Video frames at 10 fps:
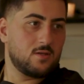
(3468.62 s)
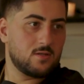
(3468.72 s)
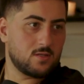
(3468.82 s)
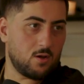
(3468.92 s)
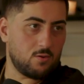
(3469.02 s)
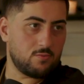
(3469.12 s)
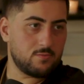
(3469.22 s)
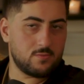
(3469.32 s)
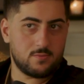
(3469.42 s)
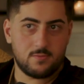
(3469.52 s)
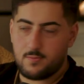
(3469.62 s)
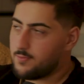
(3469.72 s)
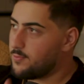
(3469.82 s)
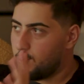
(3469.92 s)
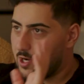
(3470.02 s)
So,
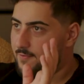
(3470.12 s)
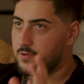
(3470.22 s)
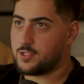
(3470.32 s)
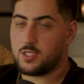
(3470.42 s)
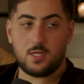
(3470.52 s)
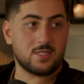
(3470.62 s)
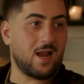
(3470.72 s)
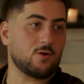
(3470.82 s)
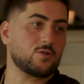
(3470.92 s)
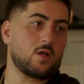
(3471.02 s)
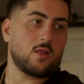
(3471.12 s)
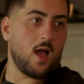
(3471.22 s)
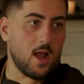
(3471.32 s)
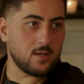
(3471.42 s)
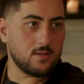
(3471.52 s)
whatever. She does characters
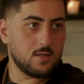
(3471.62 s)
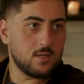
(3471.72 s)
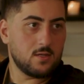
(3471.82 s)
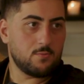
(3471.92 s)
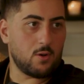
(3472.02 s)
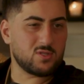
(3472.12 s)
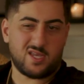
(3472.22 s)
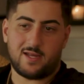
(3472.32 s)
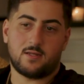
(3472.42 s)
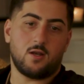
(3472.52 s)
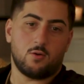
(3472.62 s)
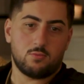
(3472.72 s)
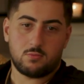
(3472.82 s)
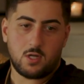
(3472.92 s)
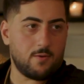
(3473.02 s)
online. Posts like, a
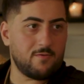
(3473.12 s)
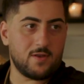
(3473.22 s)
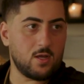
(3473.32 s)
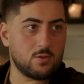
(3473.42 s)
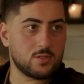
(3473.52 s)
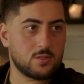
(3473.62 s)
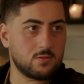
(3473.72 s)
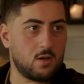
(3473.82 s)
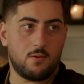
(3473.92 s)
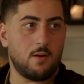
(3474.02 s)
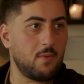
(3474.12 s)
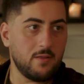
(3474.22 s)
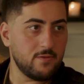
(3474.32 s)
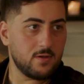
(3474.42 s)
couple of videos a month.